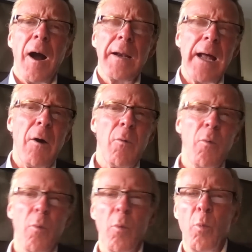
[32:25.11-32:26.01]
Now,
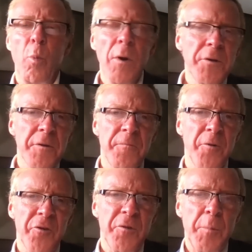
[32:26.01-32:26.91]
one of the
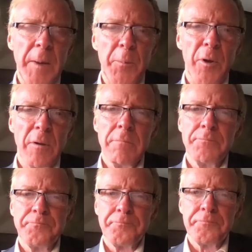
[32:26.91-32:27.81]
first people
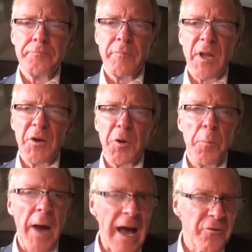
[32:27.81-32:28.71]

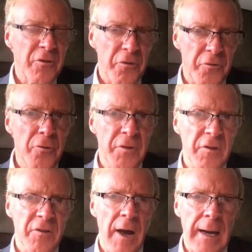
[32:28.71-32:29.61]
to pass through
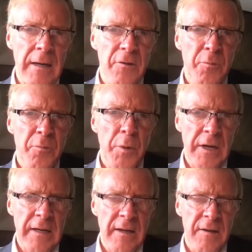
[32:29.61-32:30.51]
these islands, but
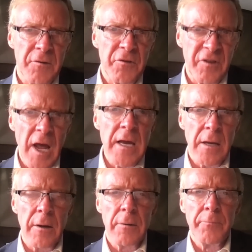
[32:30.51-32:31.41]
he didn't stay
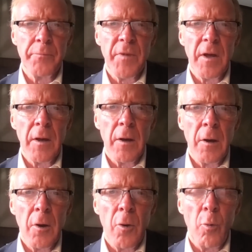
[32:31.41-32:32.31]
here,
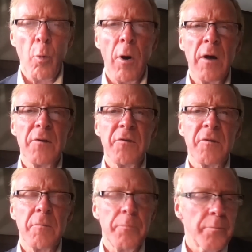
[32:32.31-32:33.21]

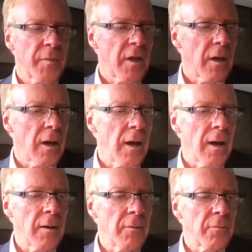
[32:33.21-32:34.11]
was
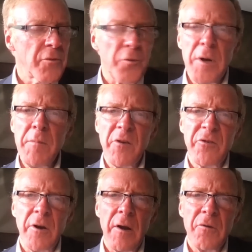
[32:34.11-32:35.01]
uh, three
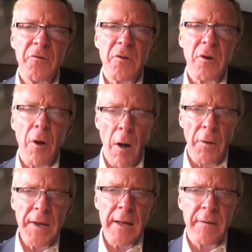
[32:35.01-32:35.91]
missionaries
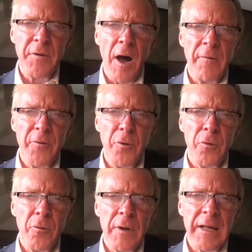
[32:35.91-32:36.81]
called out of
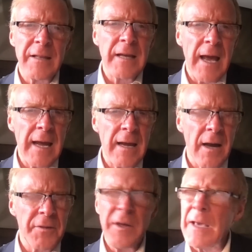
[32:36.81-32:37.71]
Nauvoo in the,
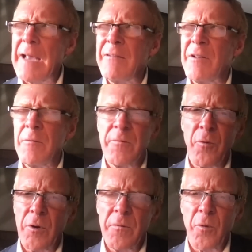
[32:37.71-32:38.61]
I think,
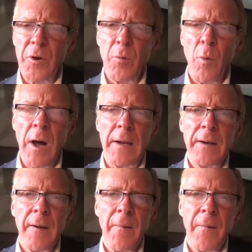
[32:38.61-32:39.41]
1840 41.